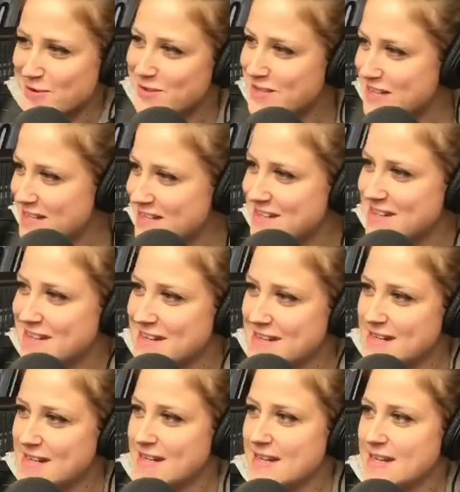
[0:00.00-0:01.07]
See. It gave you something to talk
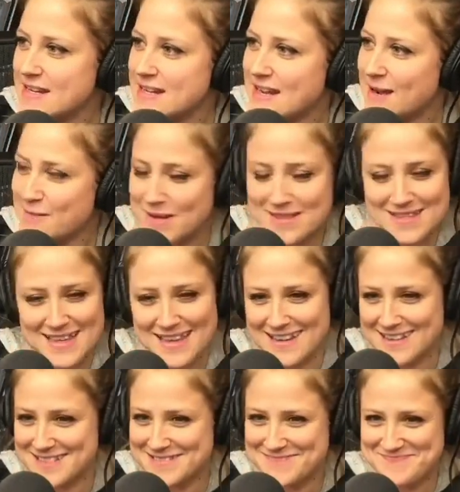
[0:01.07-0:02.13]
about. Again? I'm not saying
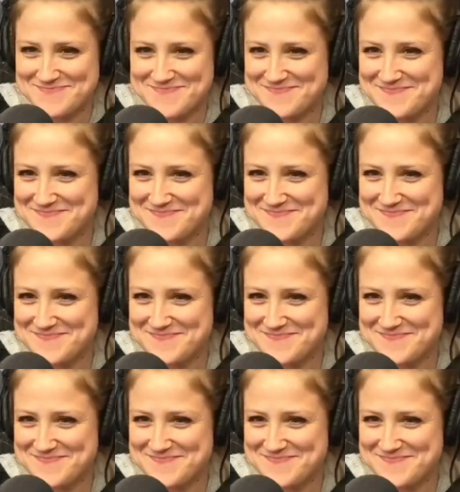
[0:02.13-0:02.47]
that.